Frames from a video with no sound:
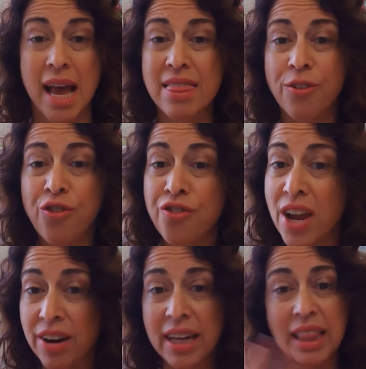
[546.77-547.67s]
At the
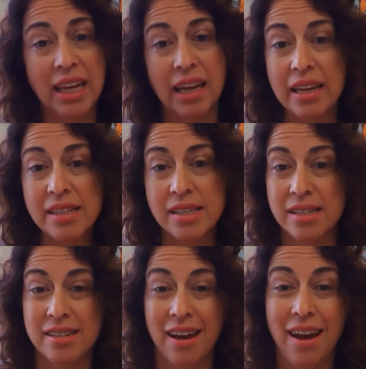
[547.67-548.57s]
very
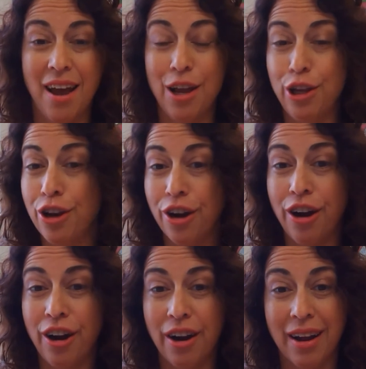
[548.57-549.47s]
least,
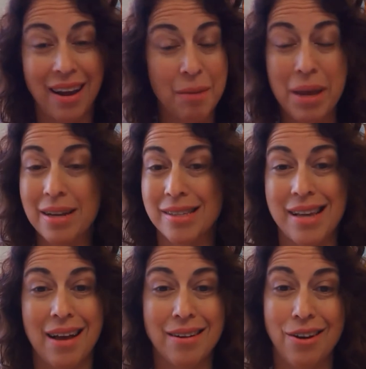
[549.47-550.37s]
you're going to make
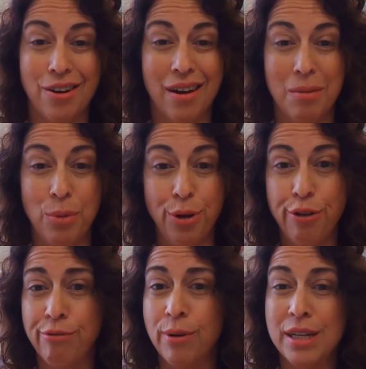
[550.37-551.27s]
sound and you're going to
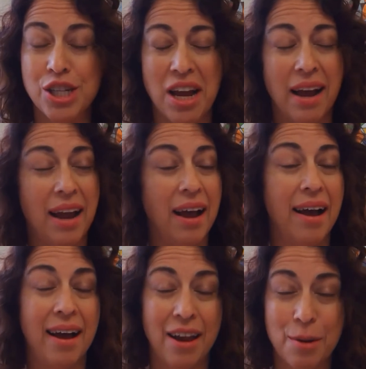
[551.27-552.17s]
move, which I one
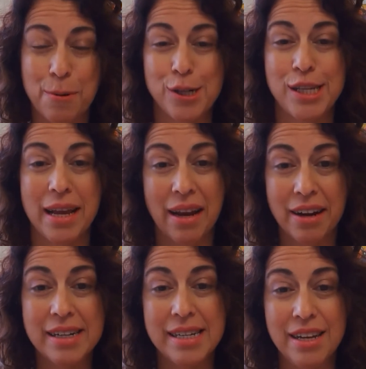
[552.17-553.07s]
hundred percent
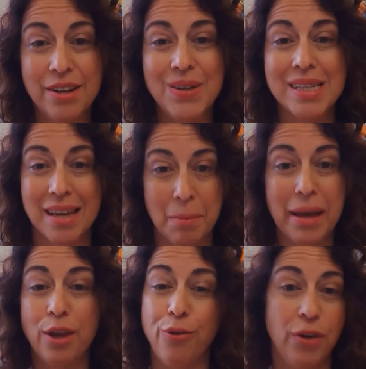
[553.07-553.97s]
guarantee you is going to
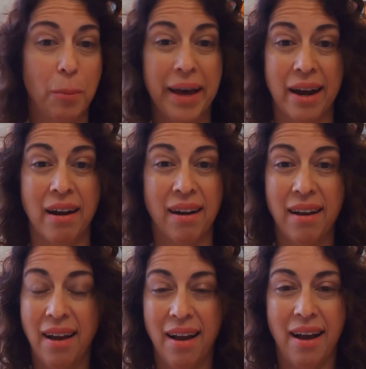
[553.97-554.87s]
make you feel better
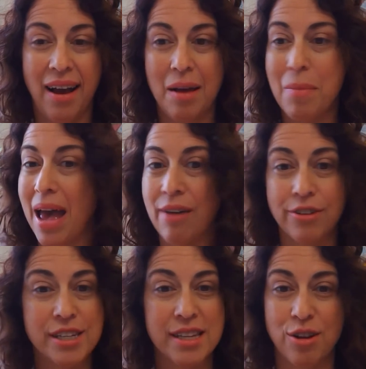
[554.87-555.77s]
um,
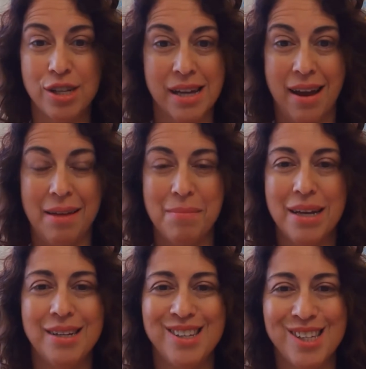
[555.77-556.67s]
every single time.
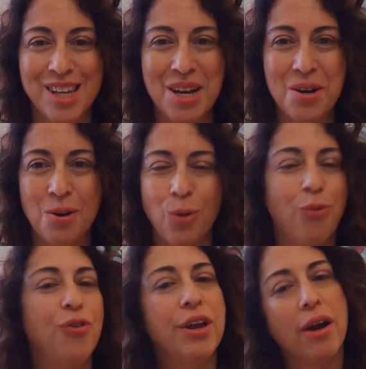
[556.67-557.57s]
So
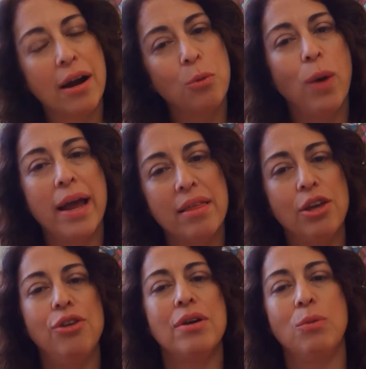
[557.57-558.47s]
figure out a way that
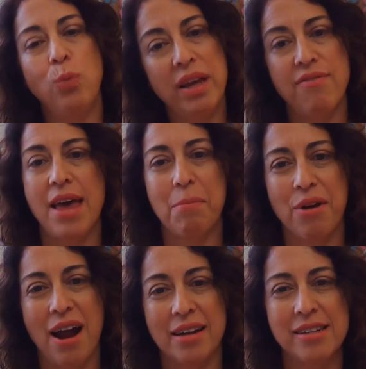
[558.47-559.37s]
you can weave that
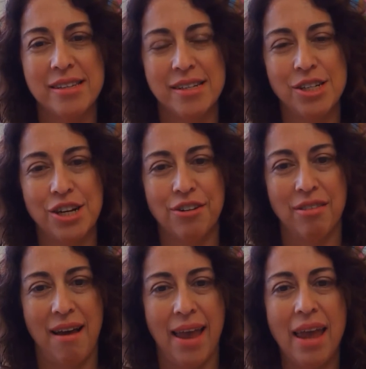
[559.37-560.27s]
practice into your
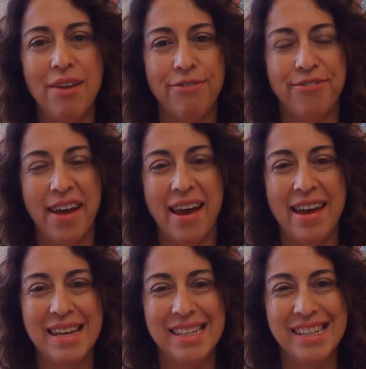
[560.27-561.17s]
life.
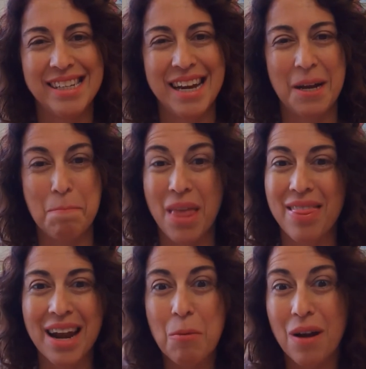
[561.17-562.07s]
And, um,
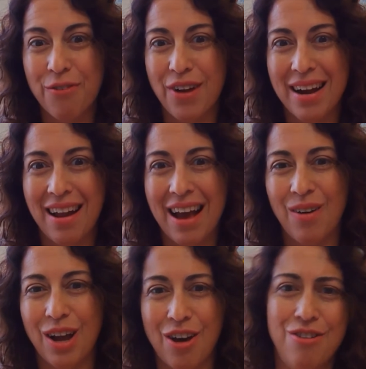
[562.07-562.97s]
and then I want to find out
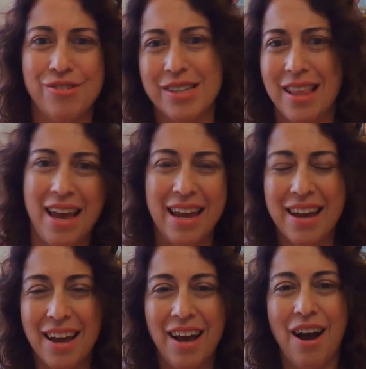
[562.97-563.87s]
how it goes.
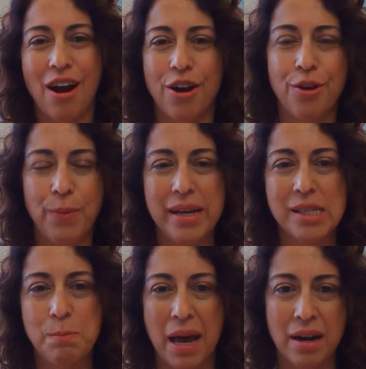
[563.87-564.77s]
Like, are your
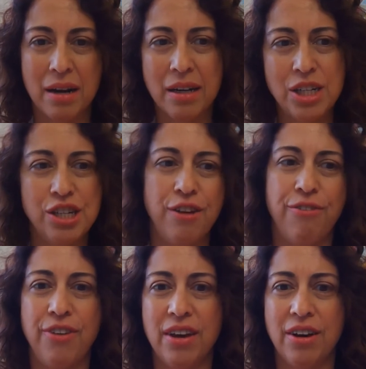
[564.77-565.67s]
weeks better? Do you
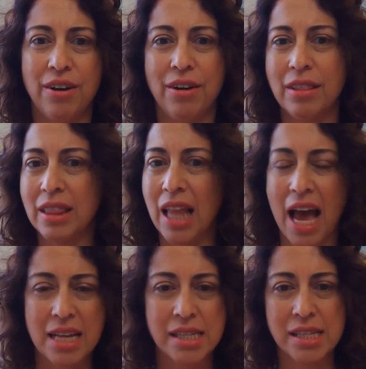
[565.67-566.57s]
feel
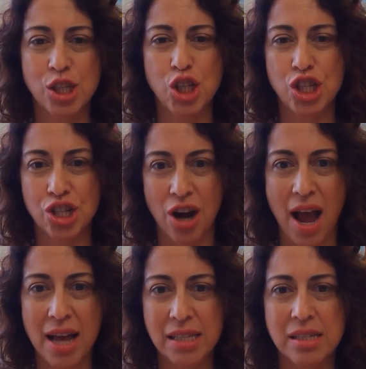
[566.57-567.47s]
less
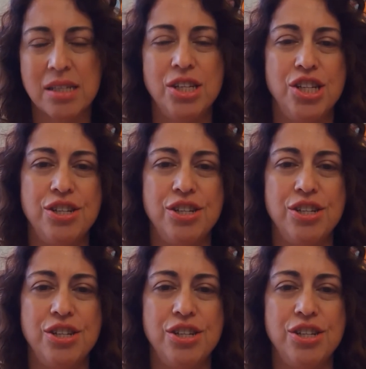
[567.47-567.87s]
stressed?